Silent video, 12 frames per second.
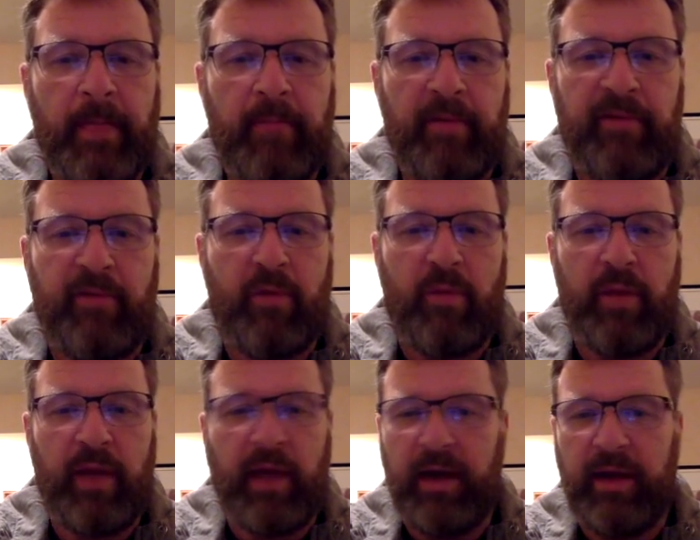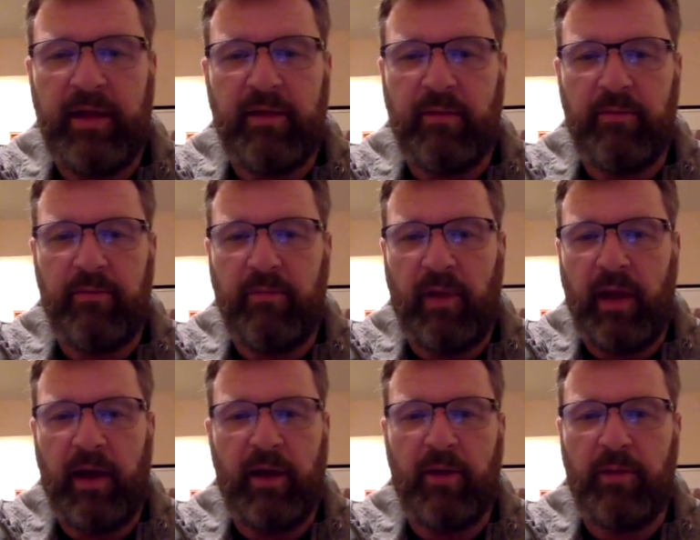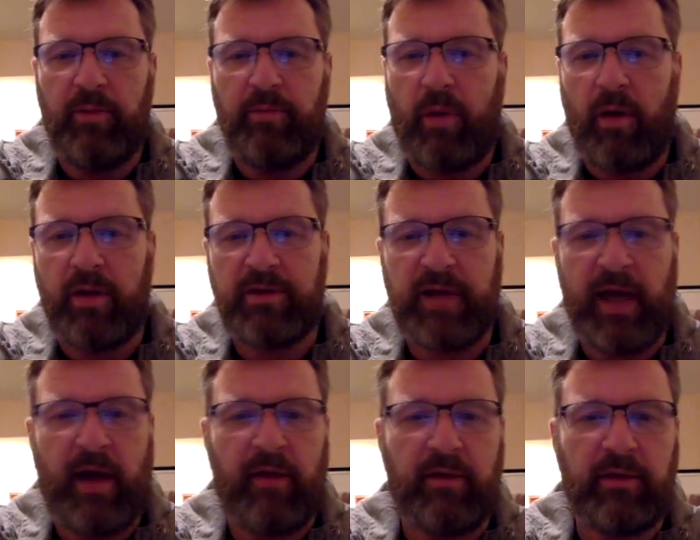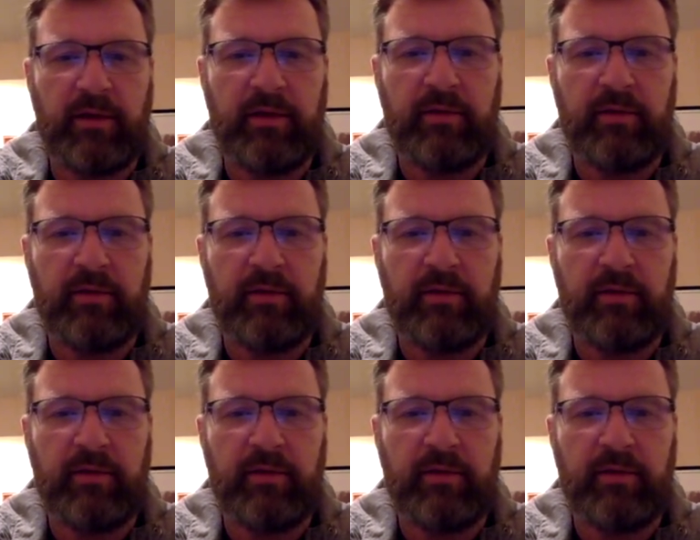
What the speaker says: before we got any of the Lego parts out